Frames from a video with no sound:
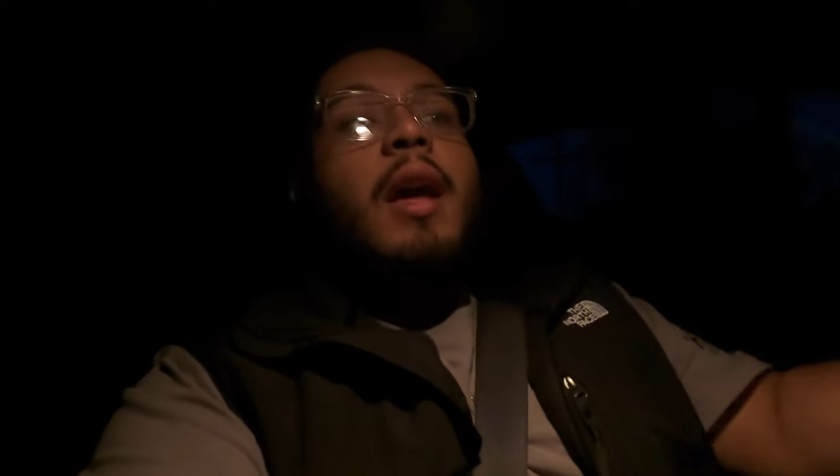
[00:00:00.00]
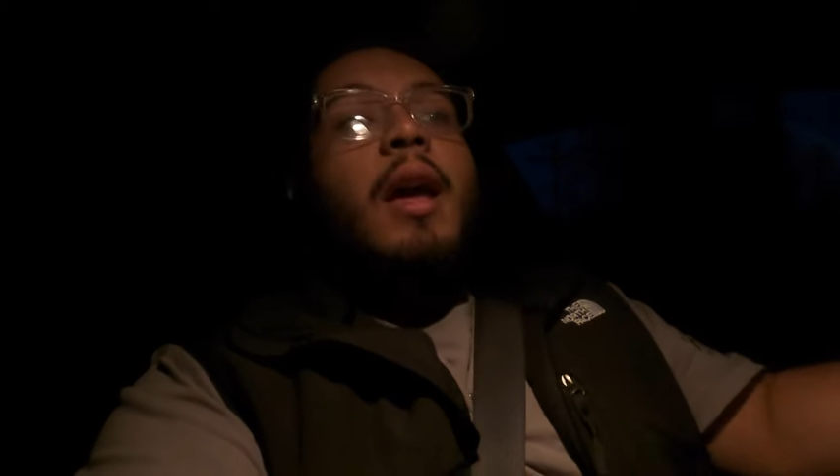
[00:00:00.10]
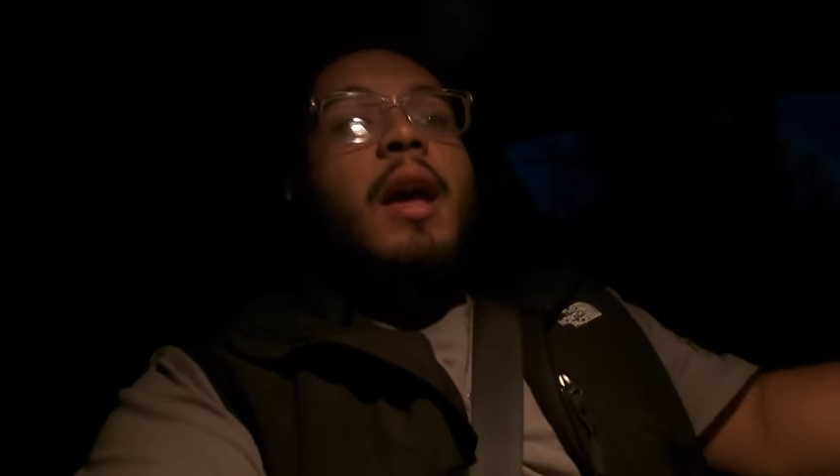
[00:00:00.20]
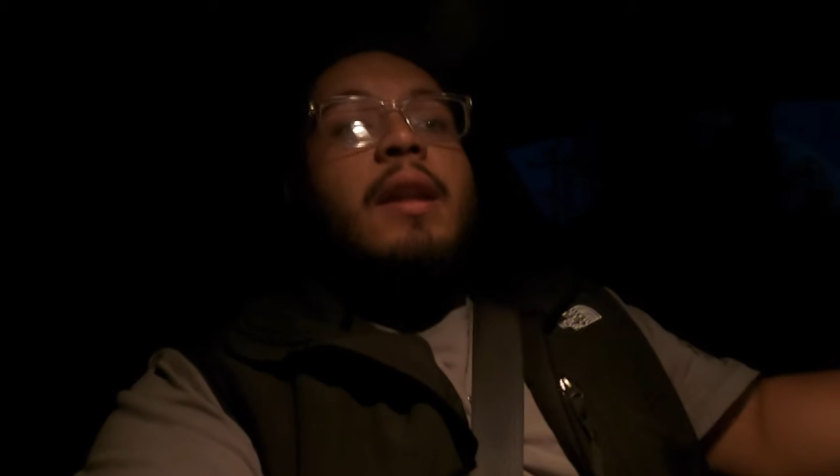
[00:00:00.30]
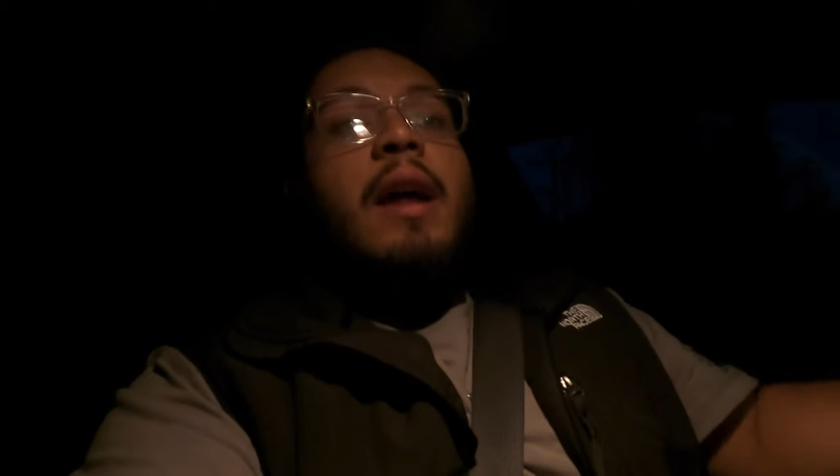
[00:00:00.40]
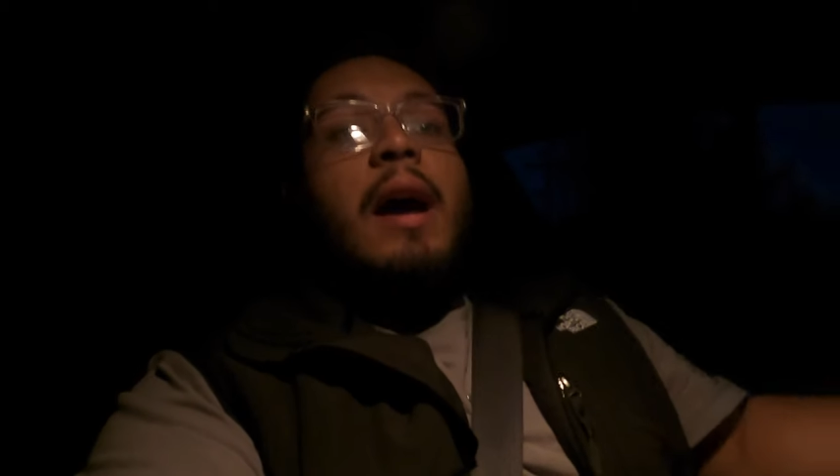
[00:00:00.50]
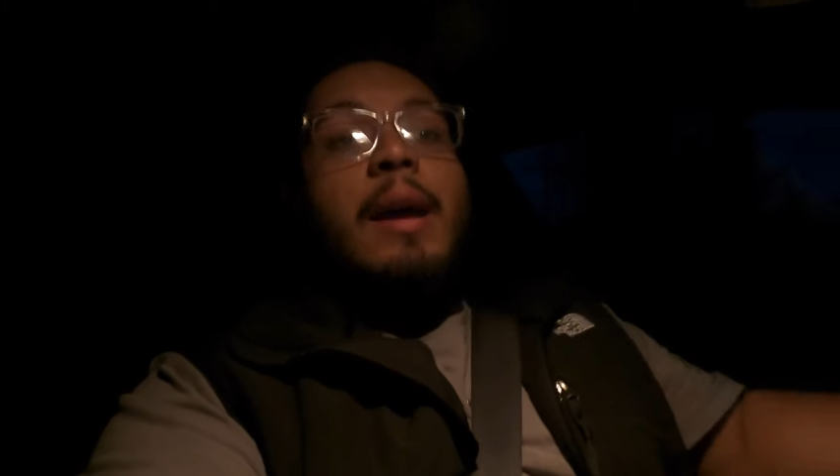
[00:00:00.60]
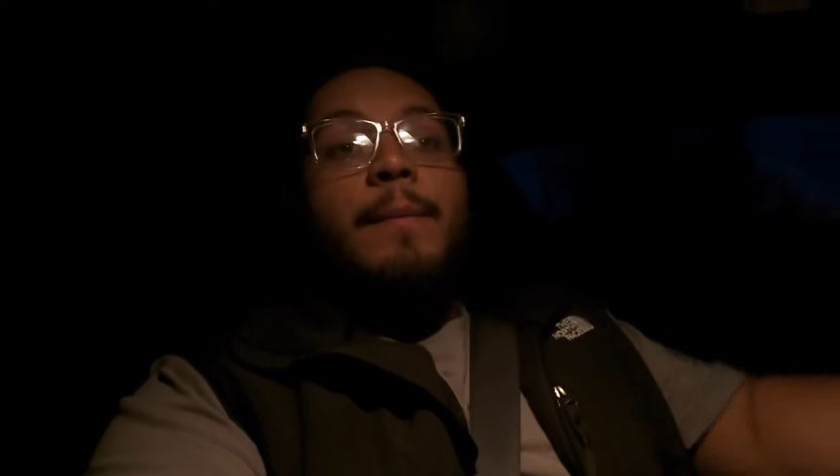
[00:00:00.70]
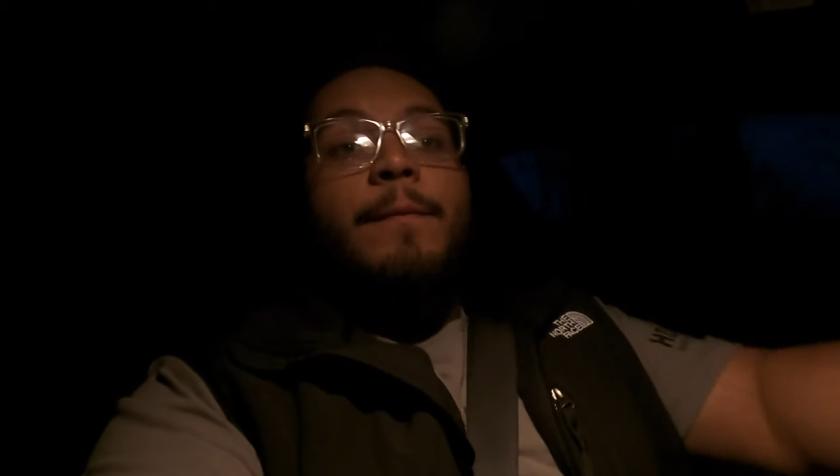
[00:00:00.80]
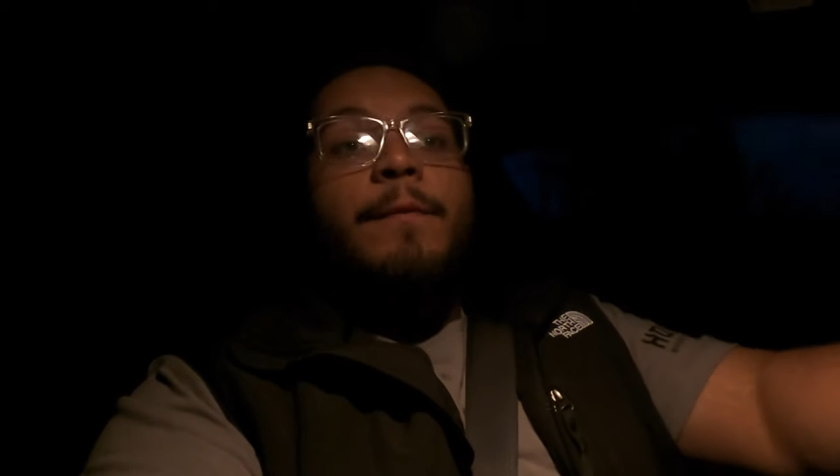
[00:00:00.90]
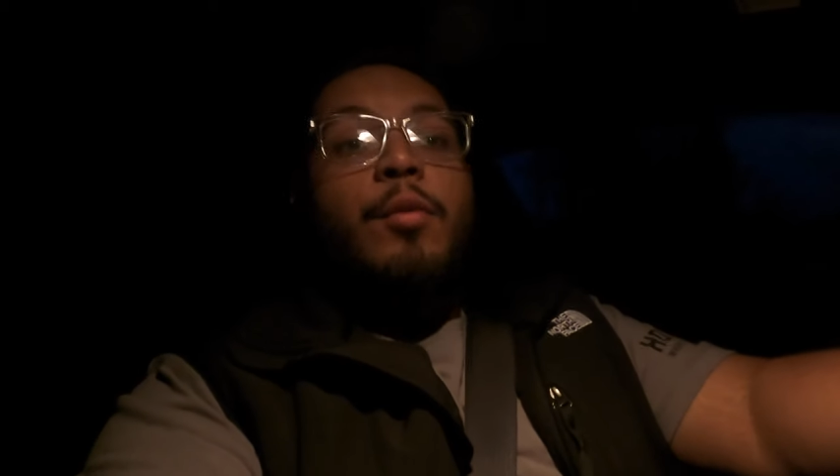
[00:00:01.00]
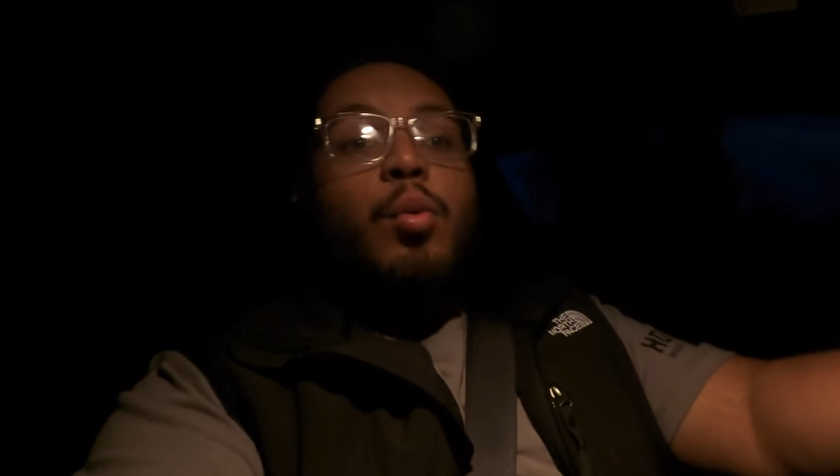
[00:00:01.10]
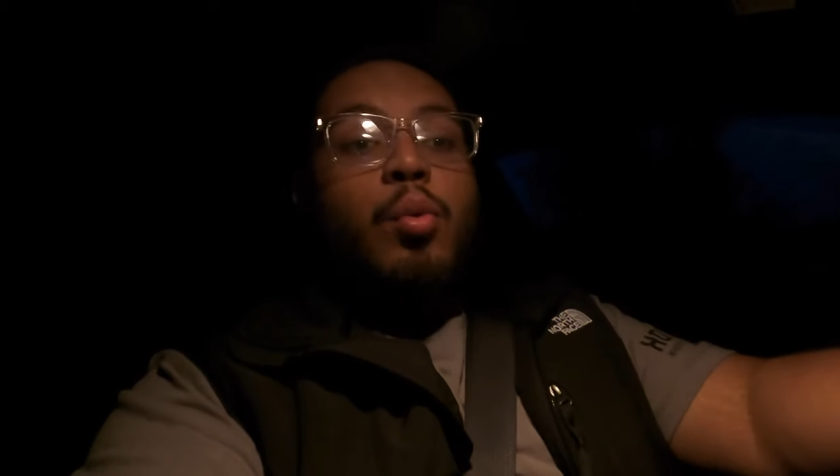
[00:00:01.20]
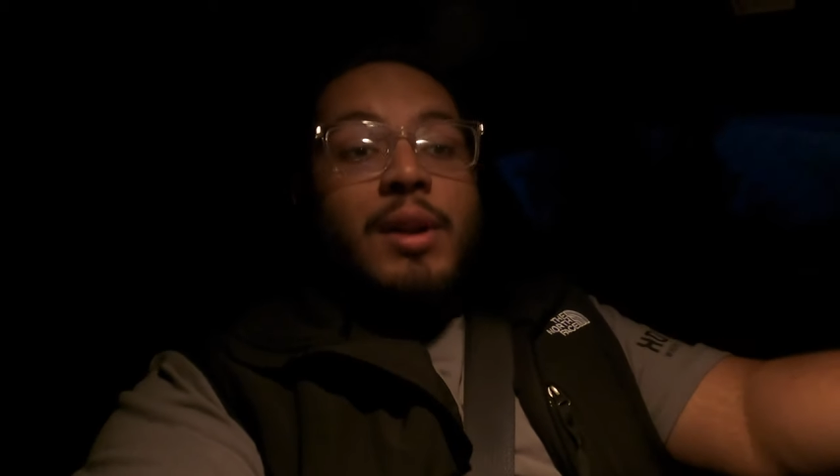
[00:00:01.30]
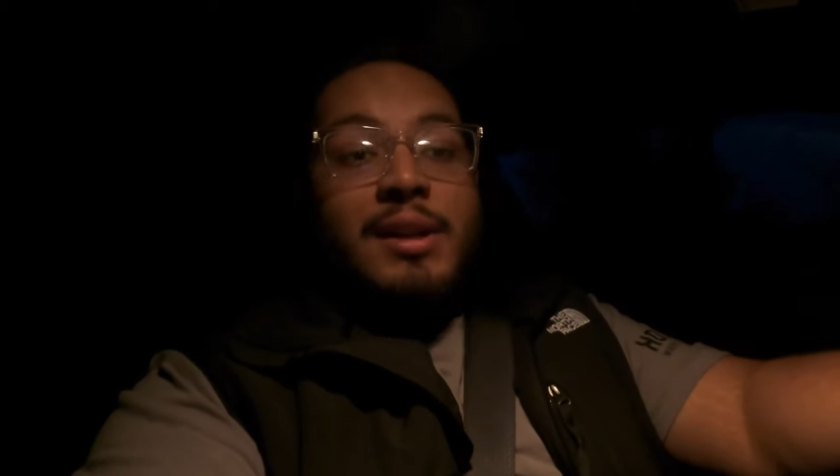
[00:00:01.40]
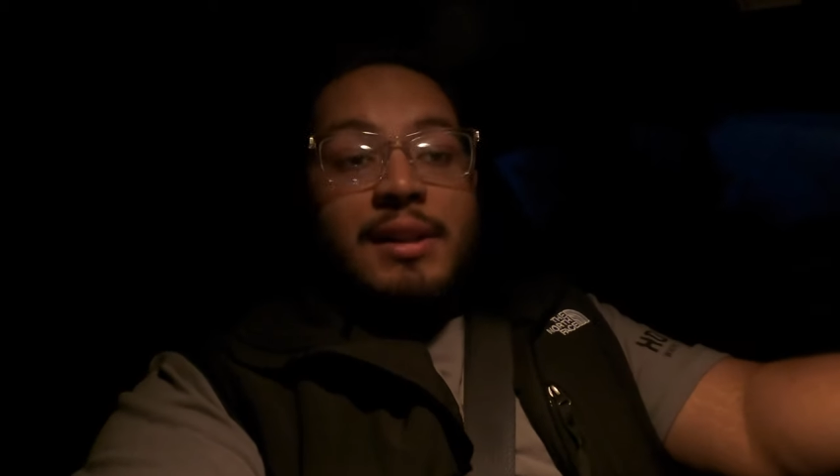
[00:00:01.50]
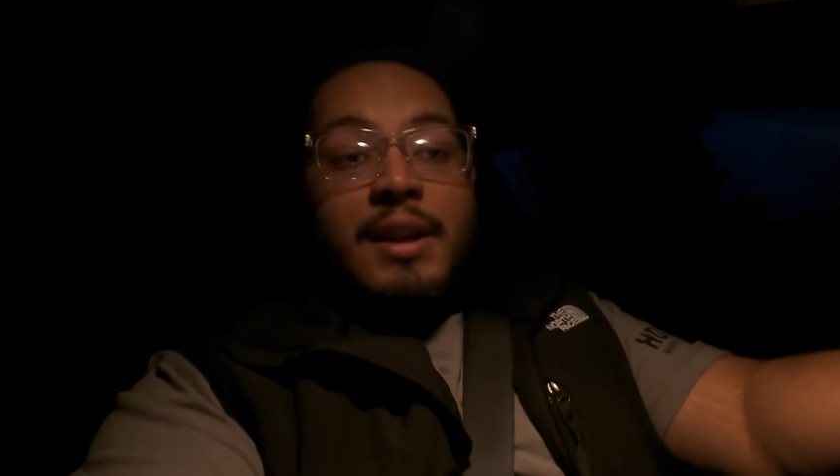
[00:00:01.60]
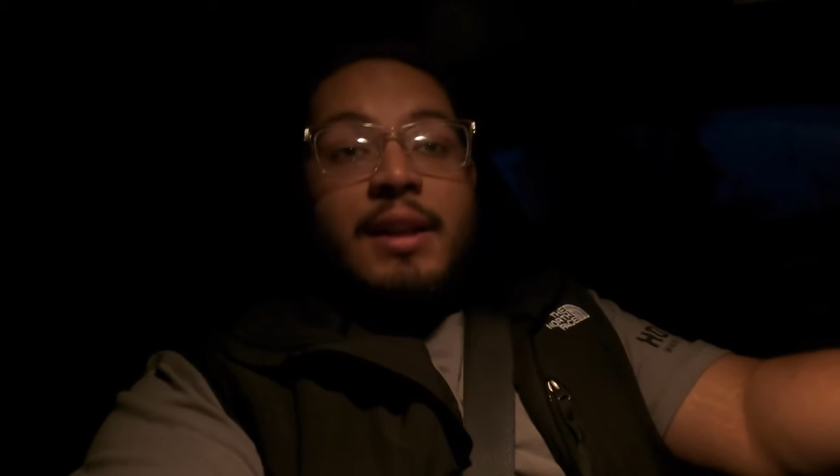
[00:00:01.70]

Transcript: and I am freezing.